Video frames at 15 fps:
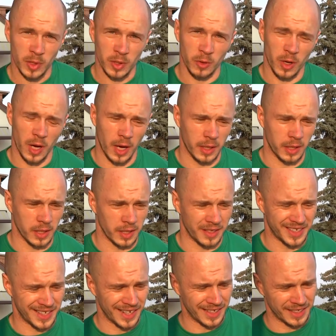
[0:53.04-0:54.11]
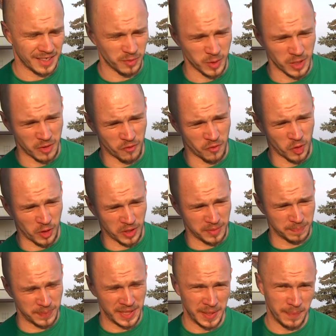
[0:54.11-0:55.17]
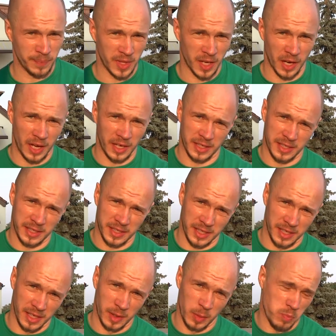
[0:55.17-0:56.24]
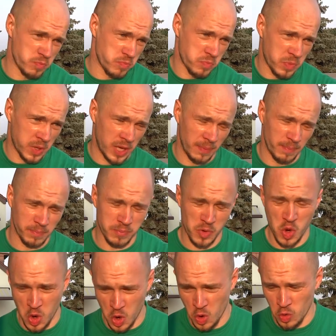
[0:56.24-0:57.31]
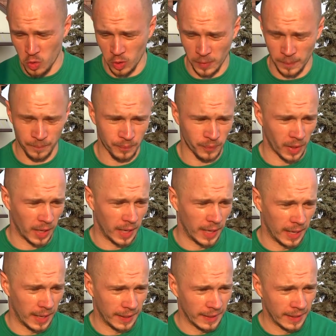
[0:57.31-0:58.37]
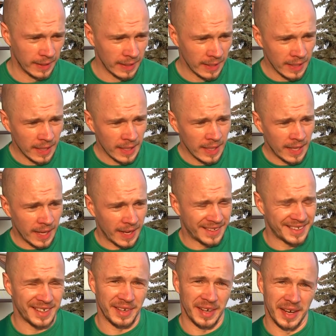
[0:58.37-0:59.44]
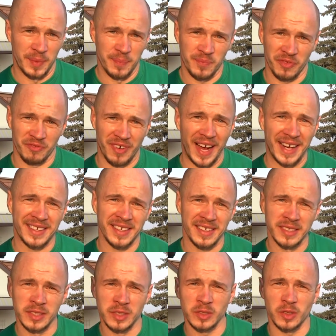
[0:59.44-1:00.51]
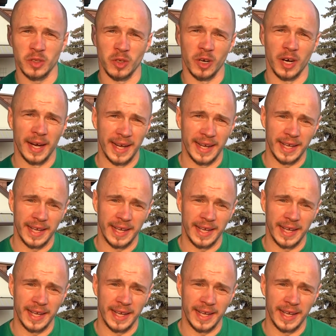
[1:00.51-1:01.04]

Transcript: So guys, I started with the first beer. The others I keep cool, and it's a Weizen or a